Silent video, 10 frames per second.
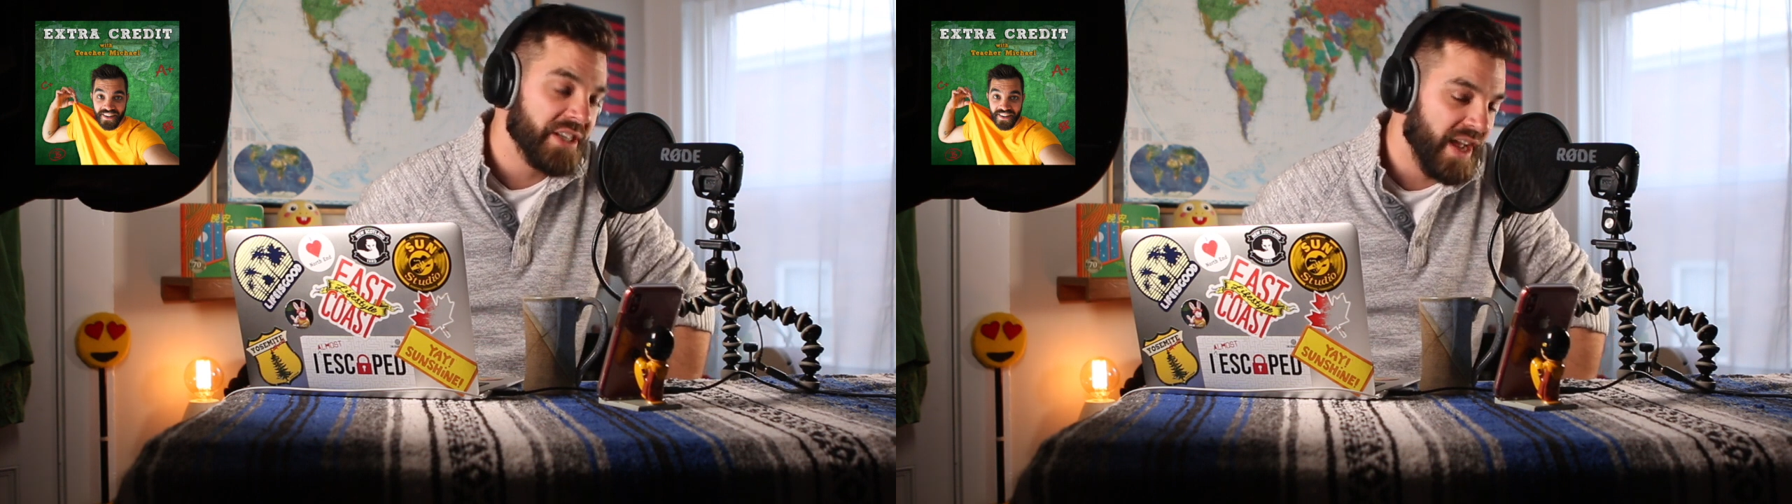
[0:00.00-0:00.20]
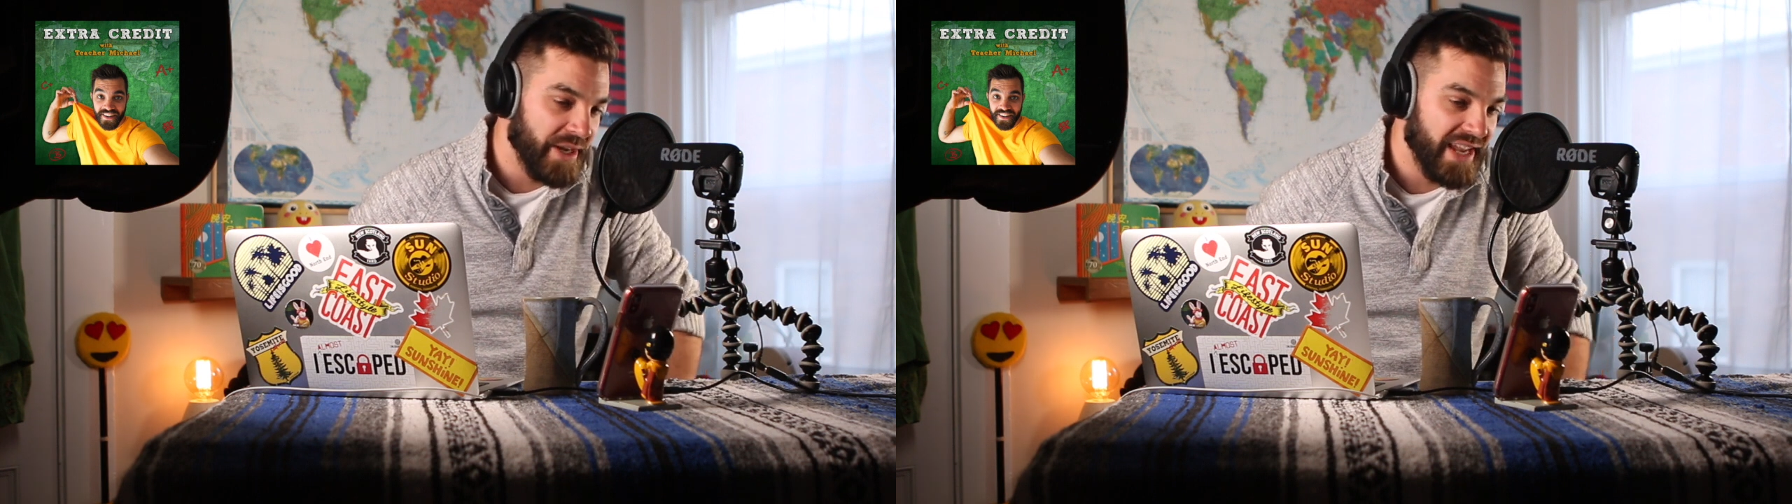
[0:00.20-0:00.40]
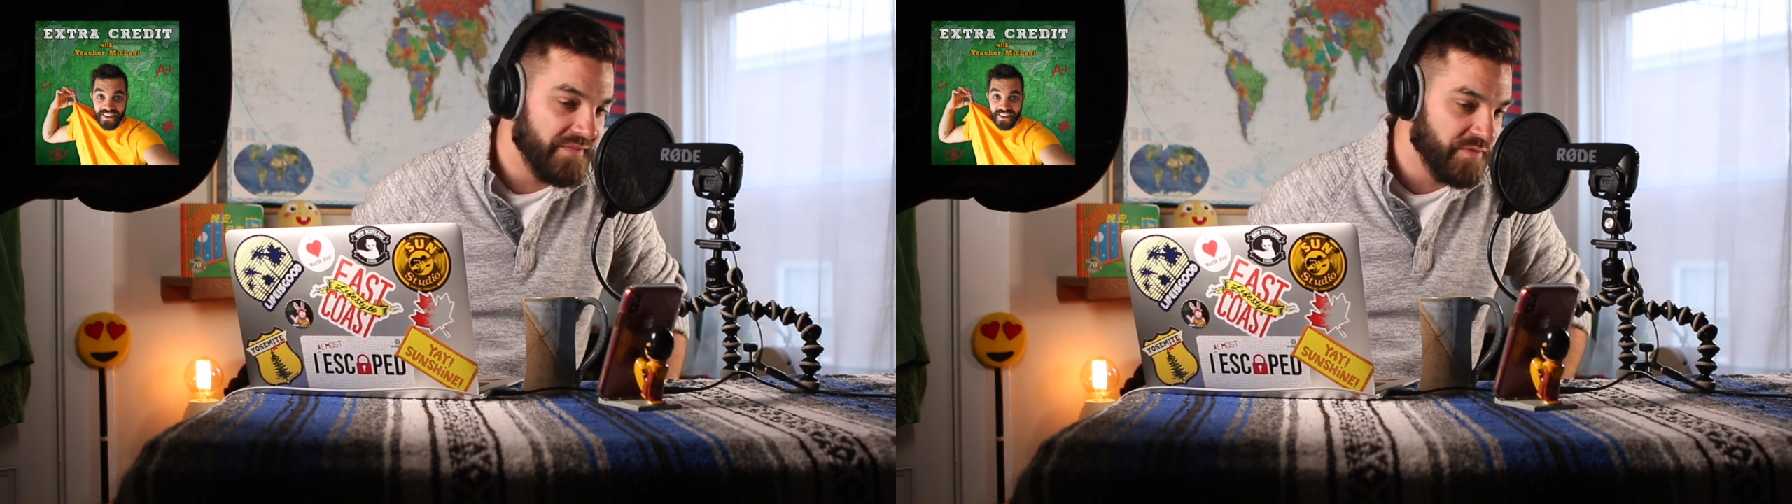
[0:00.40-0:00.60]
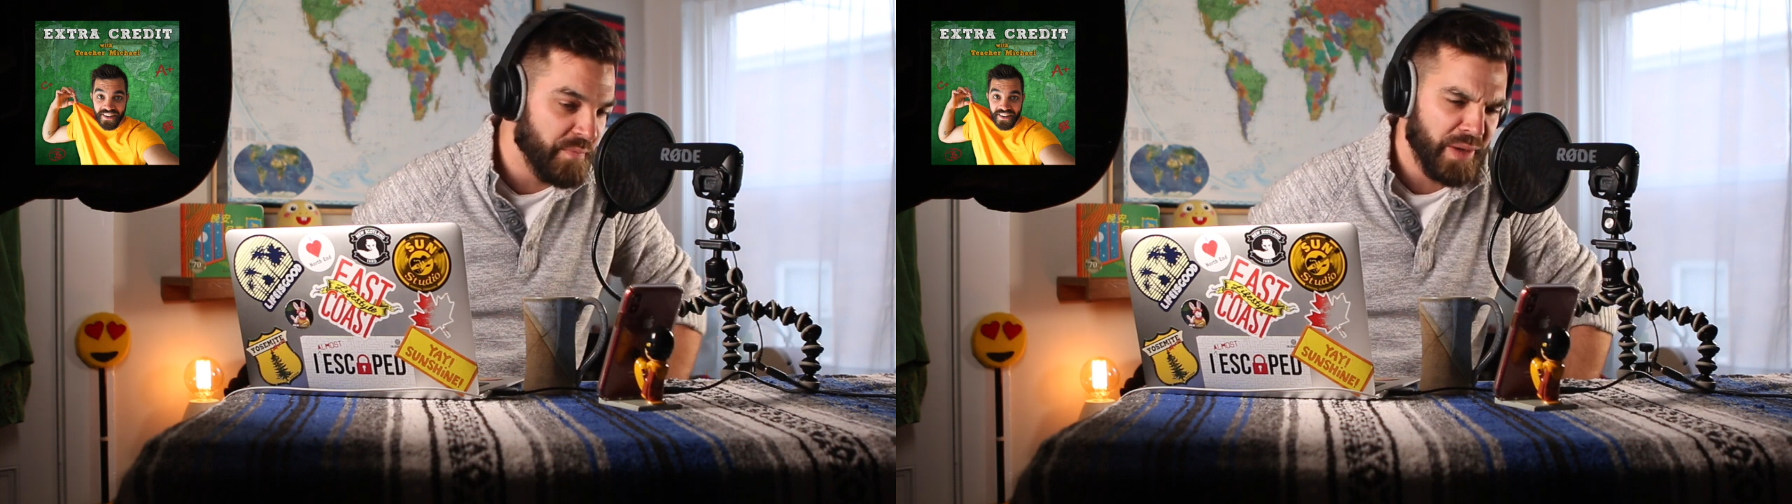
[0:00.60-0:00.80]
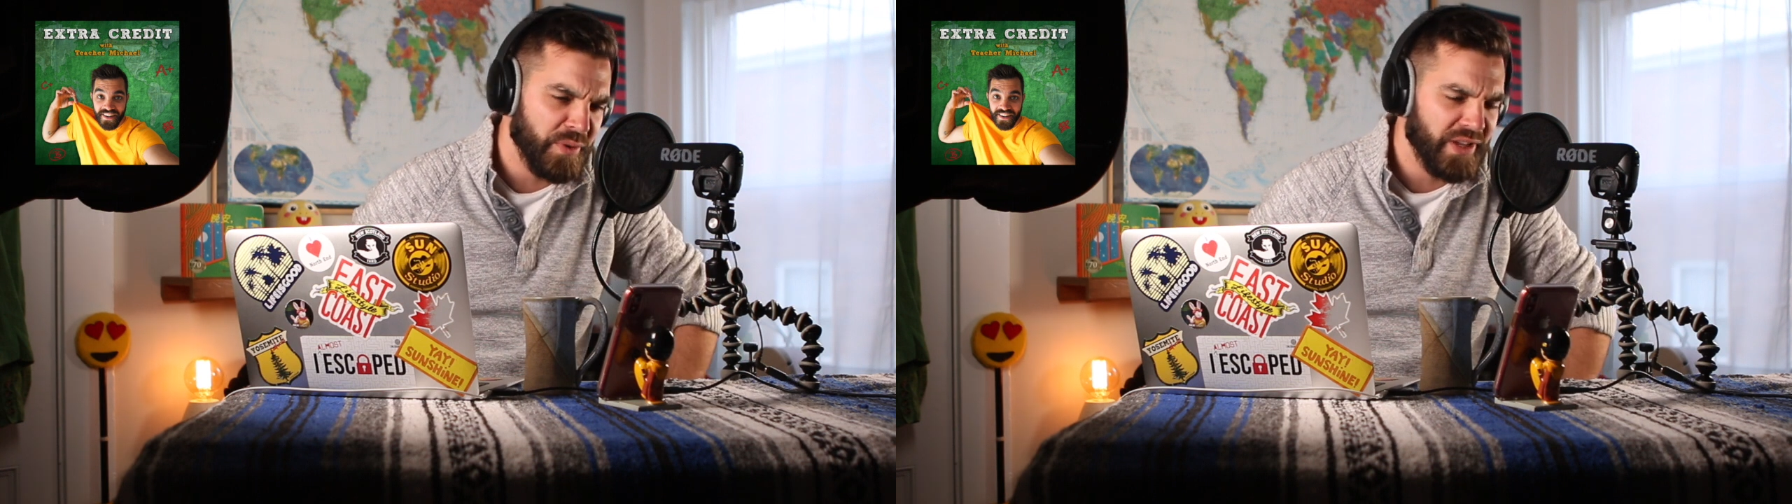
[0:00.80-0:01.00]
and time again from
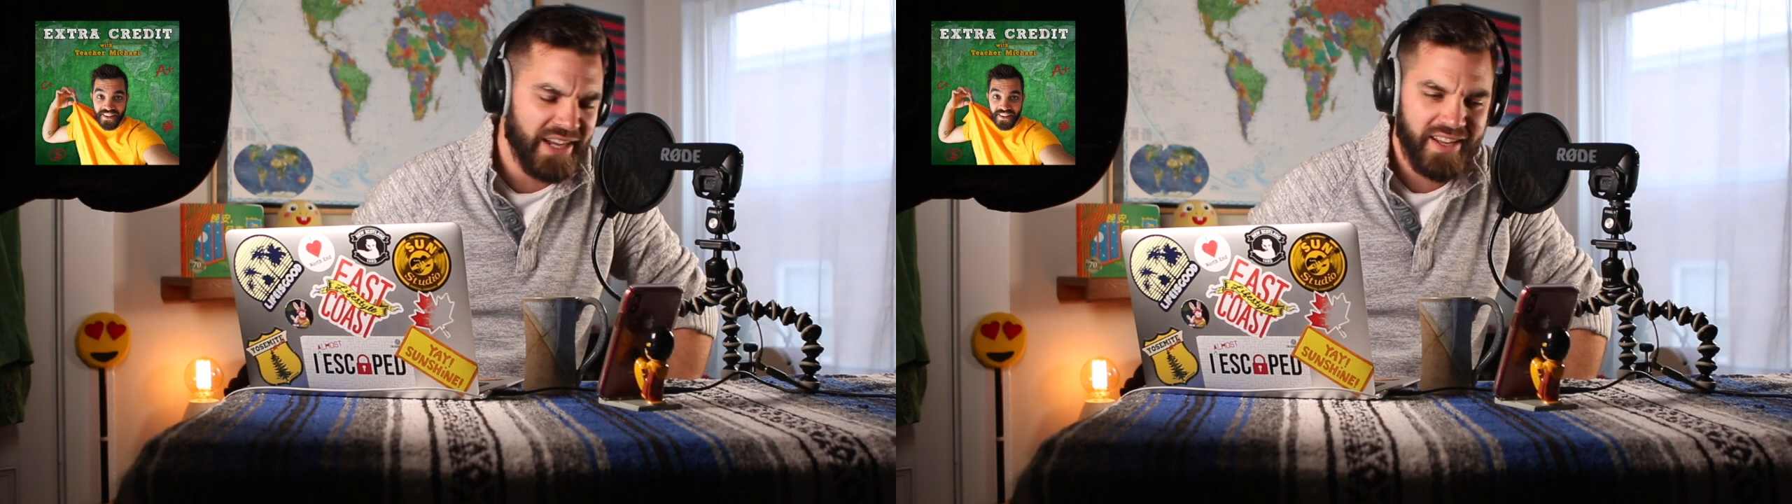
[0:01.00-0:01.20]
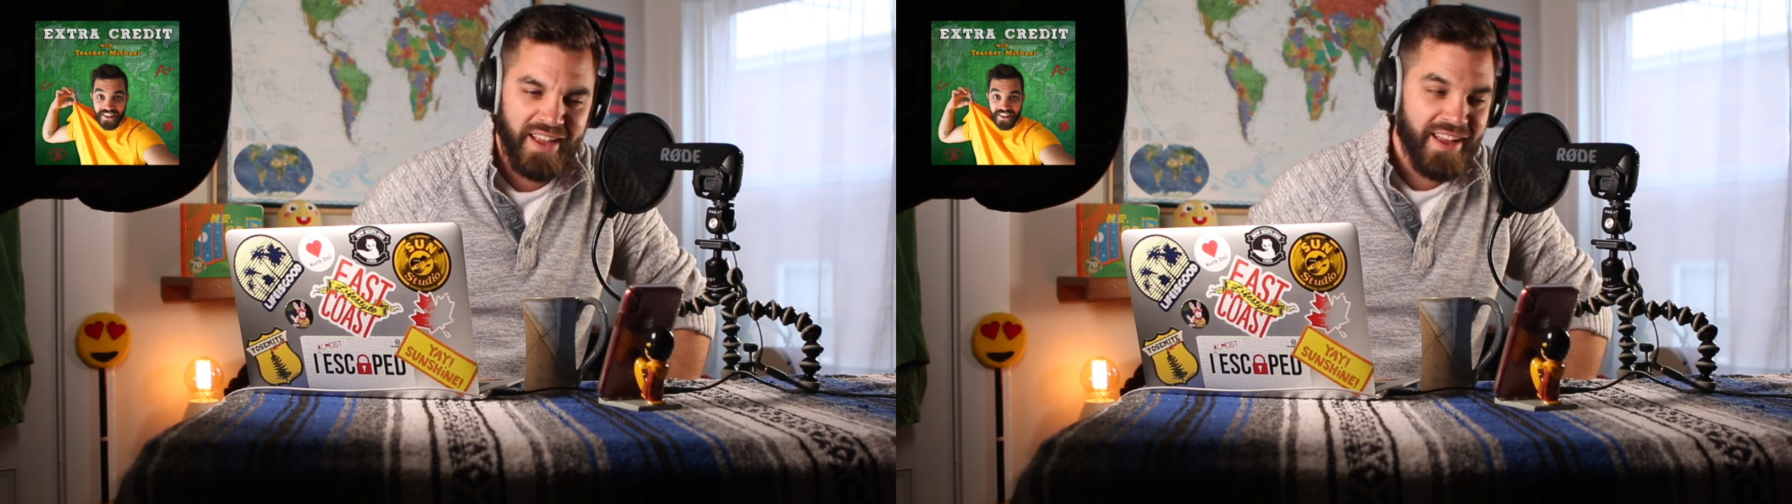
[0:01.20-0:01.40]
people. Like,